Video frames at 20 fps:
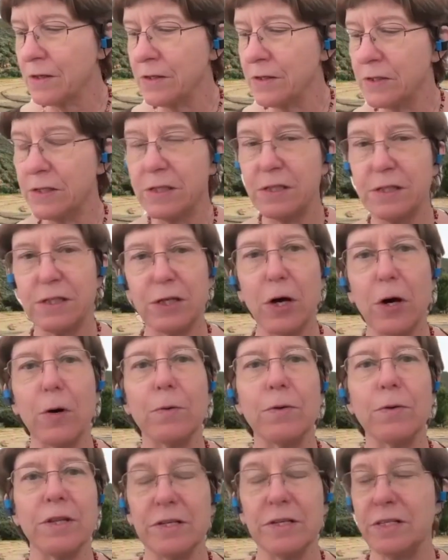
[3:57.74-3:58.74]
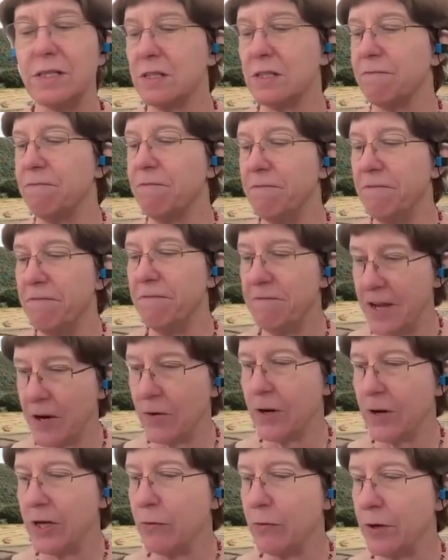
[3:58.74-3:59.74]
So this is
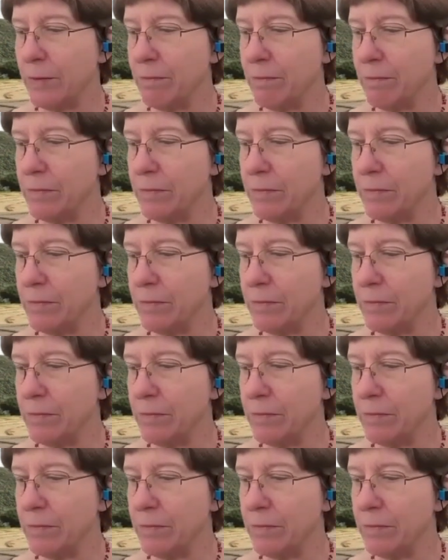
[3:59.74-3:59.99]
very grim